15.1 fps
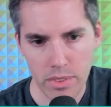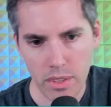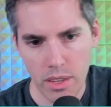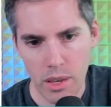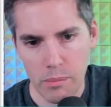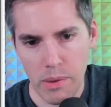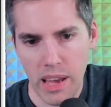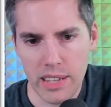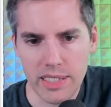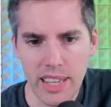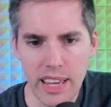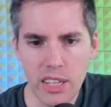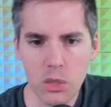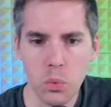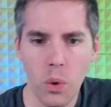
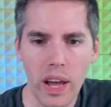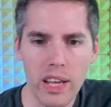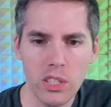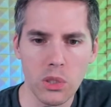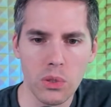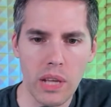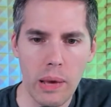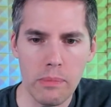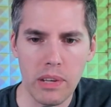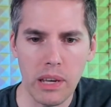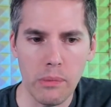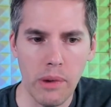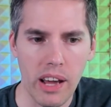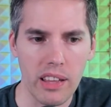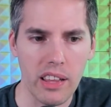Backside is way too tempting
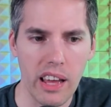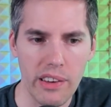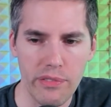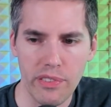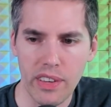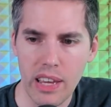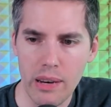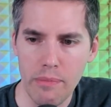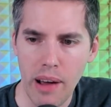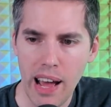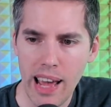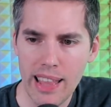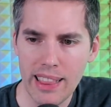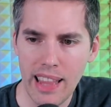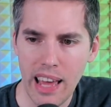in my life
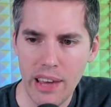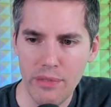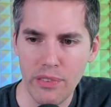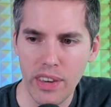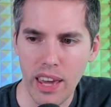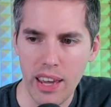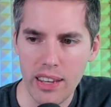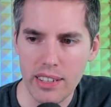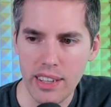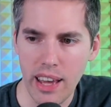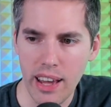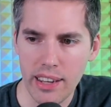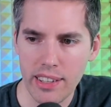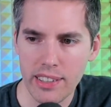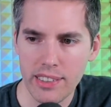gain
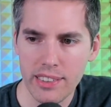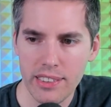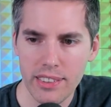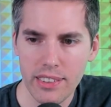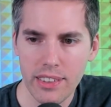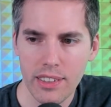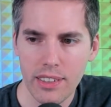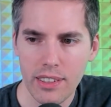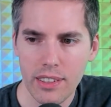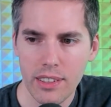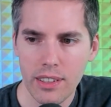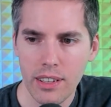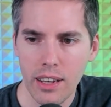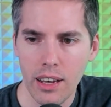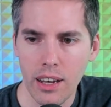deck.
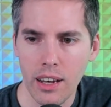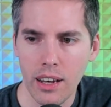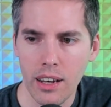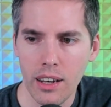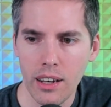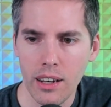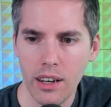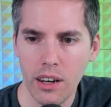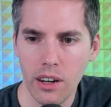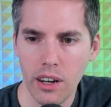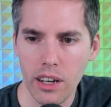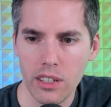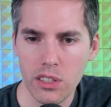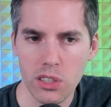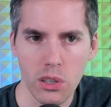
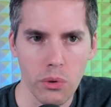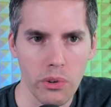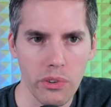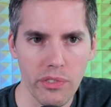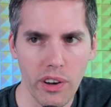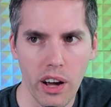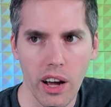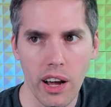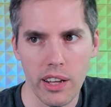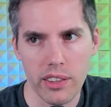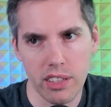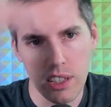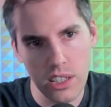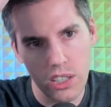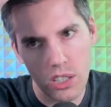Okay, so we've got
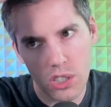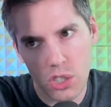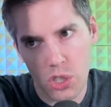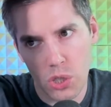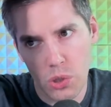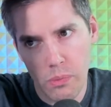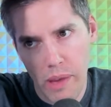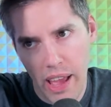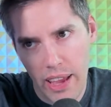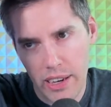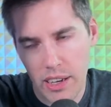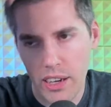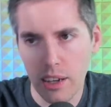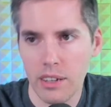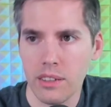the 2
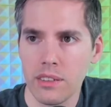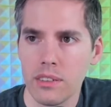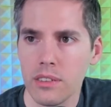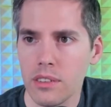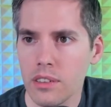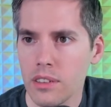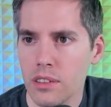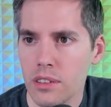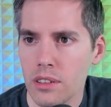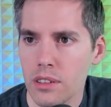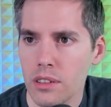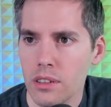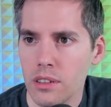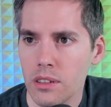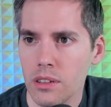mana.
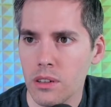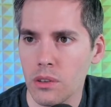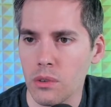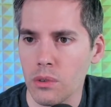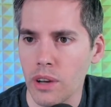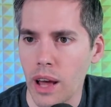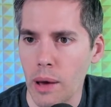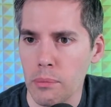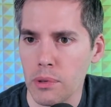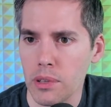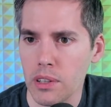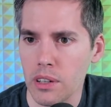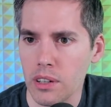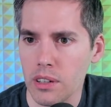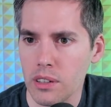Oh, what happened here?